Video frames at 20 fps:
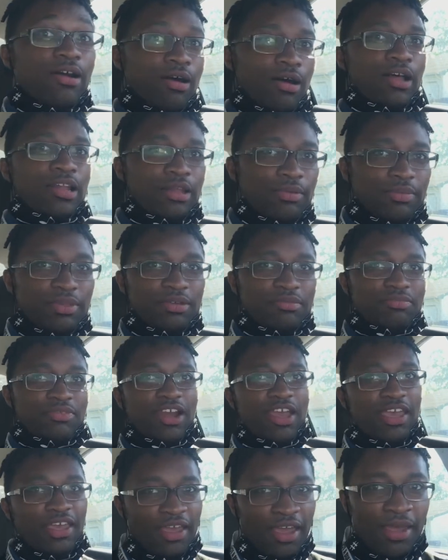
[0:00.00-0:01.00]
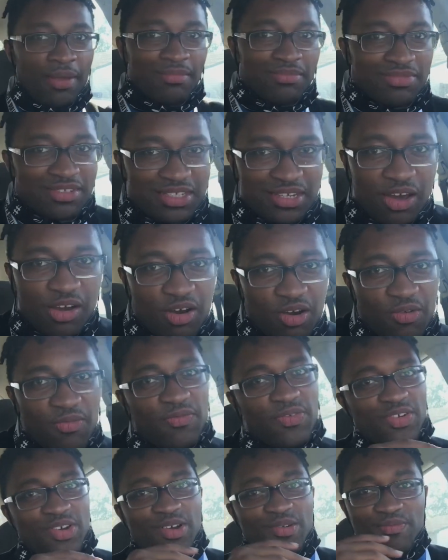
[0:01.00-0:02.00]
all of them, right? So
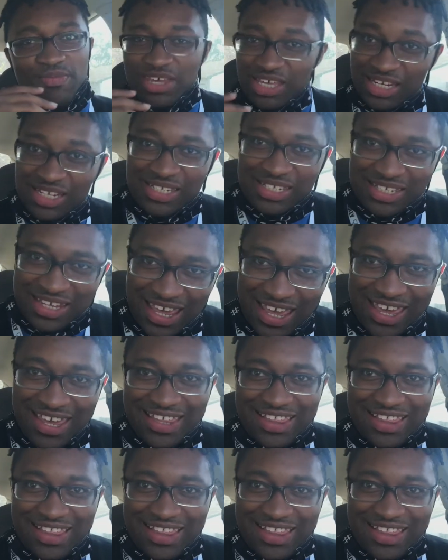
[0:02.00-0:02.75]
for me to say